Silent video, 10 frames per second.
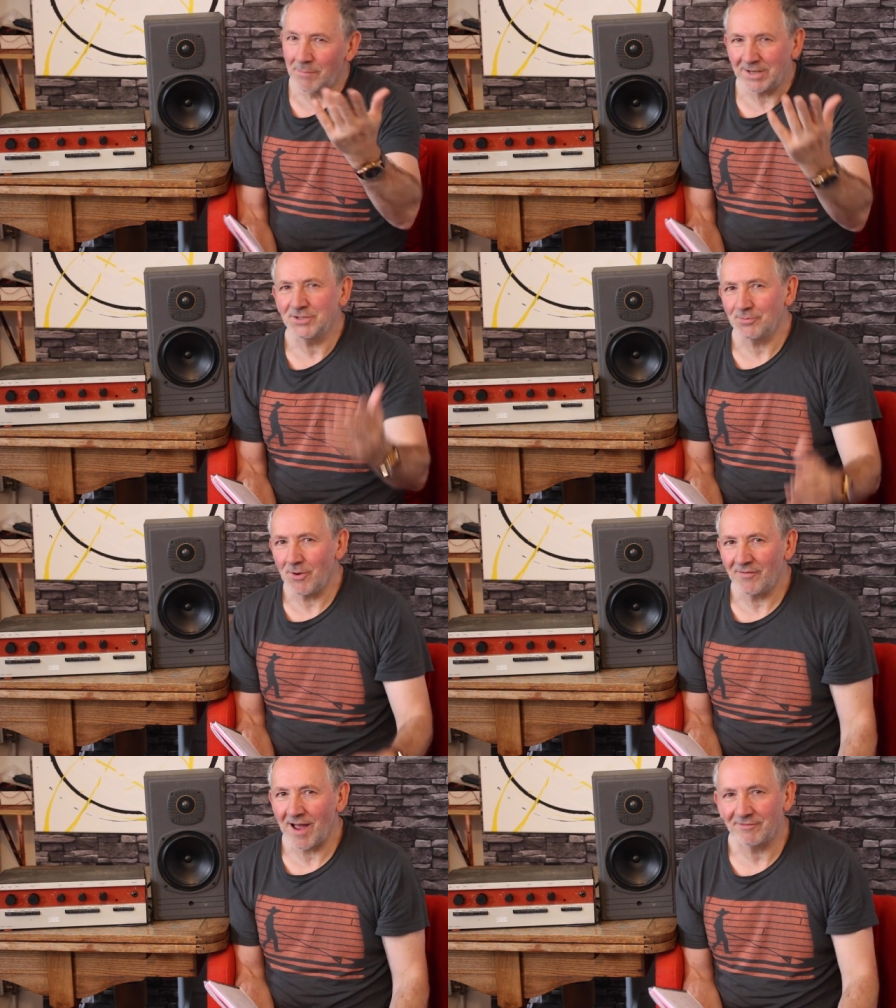But it's
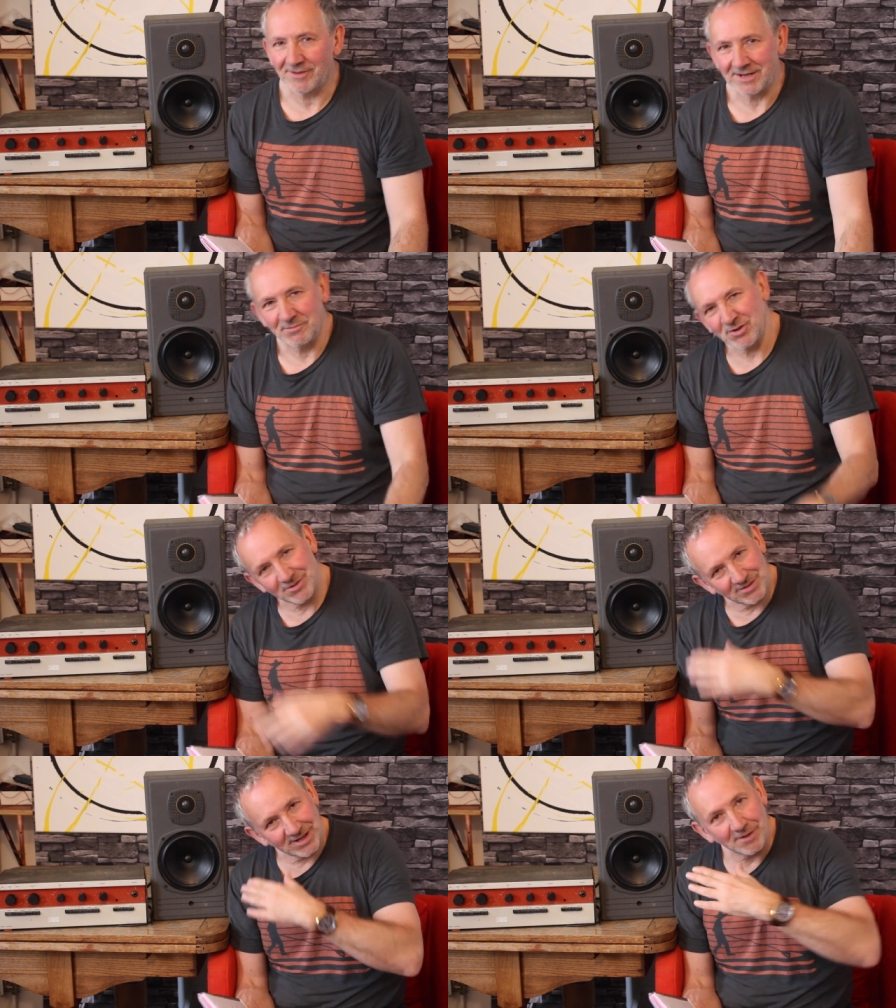worth having
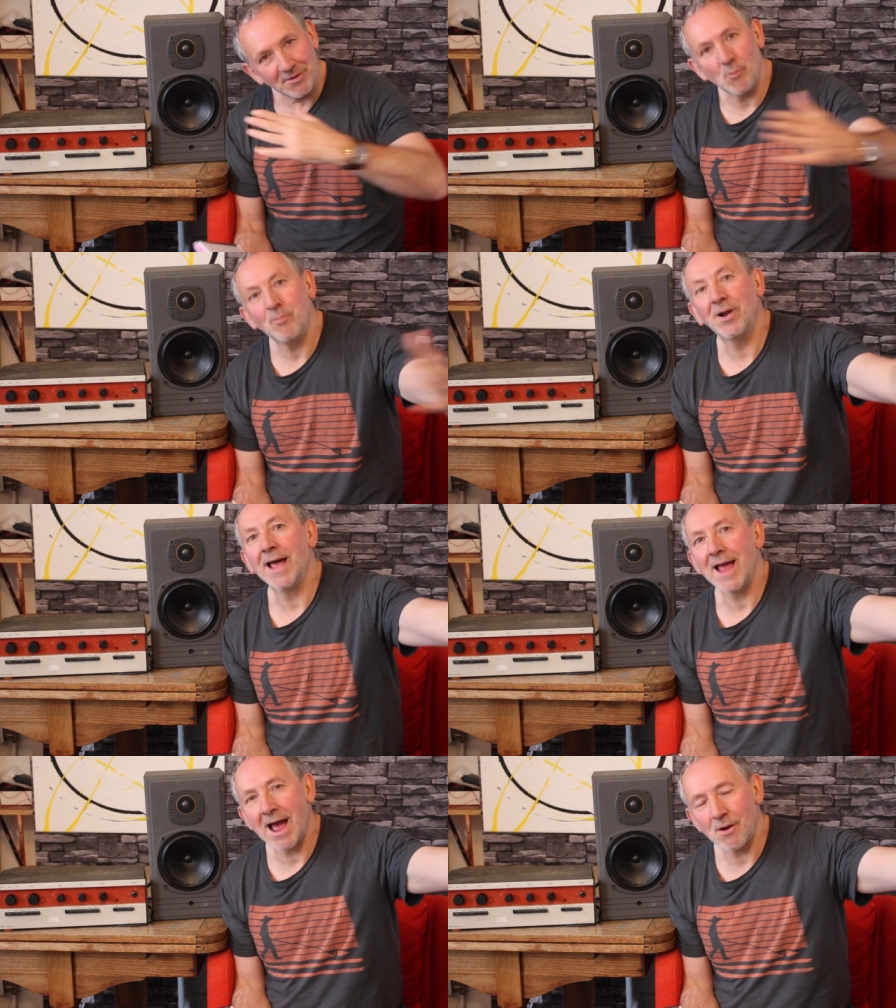because you know it'll
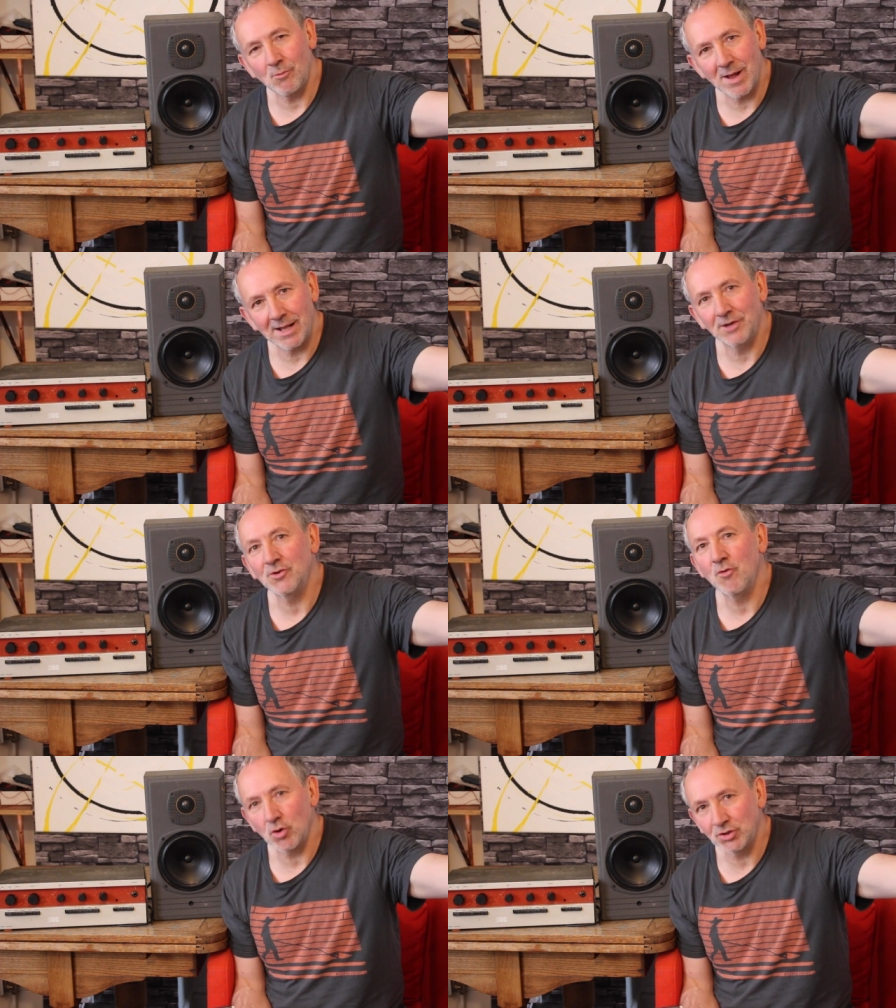play out well
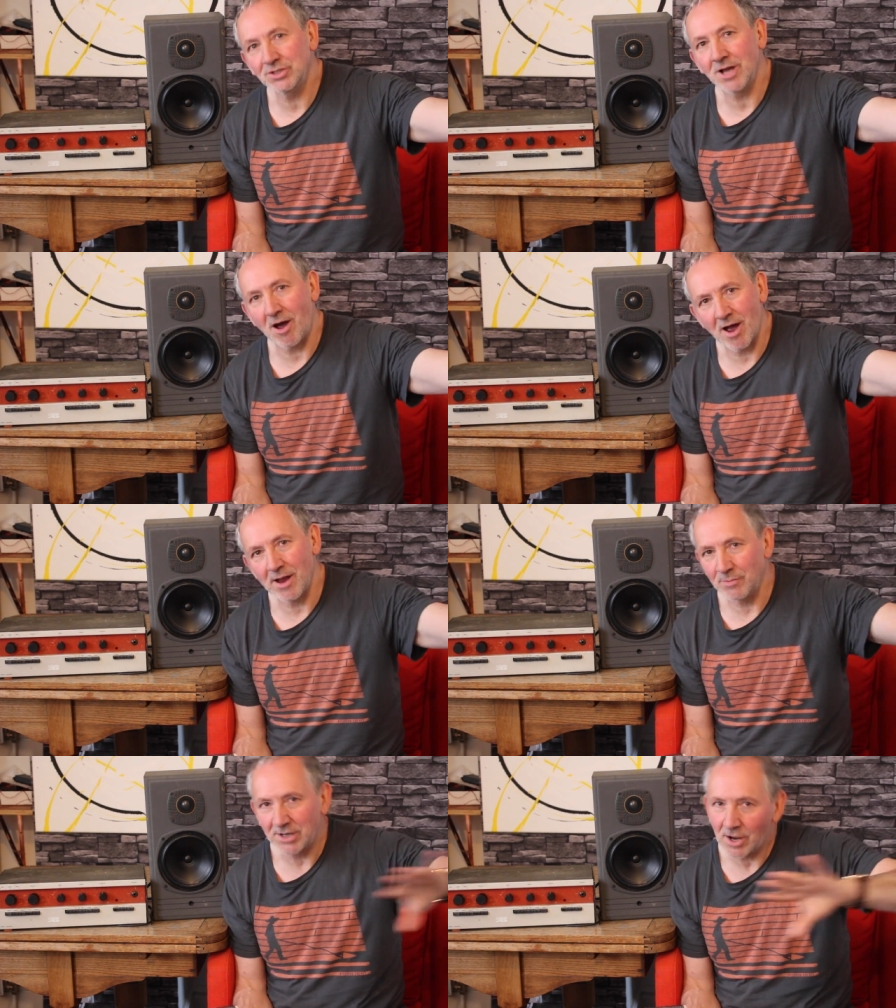across time.